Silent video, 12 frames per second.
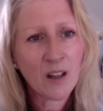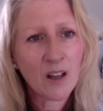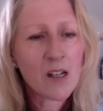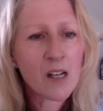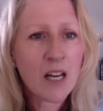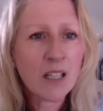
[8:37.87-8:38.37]

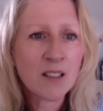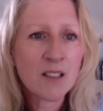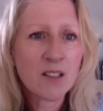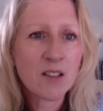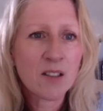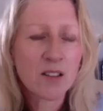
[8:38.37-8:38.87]

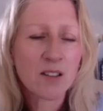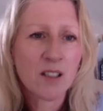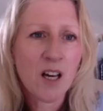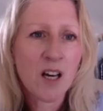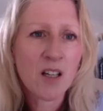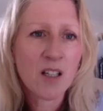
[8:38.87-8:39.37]
And
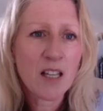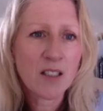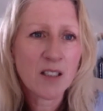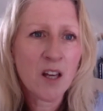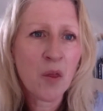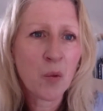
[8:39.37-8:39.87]
I guess
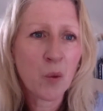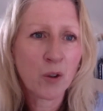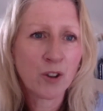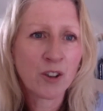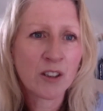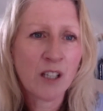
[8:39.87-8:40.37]
the other
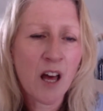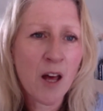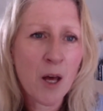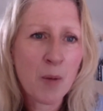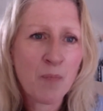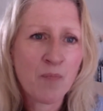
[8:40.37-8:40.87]
one
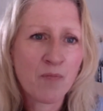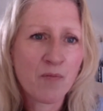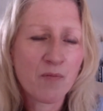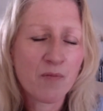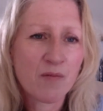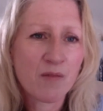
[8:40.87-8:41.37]

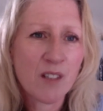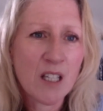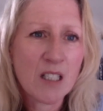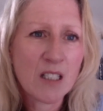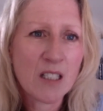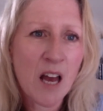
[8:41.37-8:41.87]

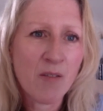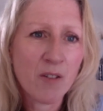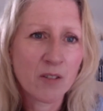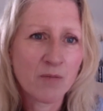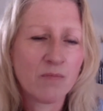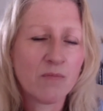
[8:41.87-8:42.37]
is to have
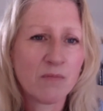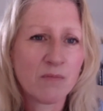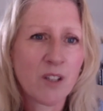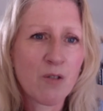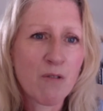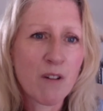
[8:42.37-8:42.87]
a
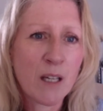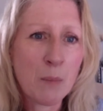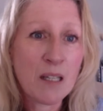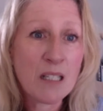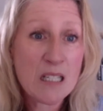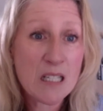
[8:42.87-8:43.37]
really
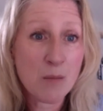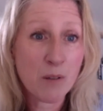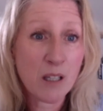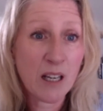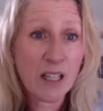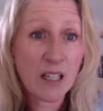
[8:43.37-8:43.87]
big deep
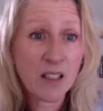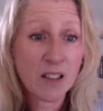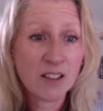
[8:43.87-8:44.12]
clean.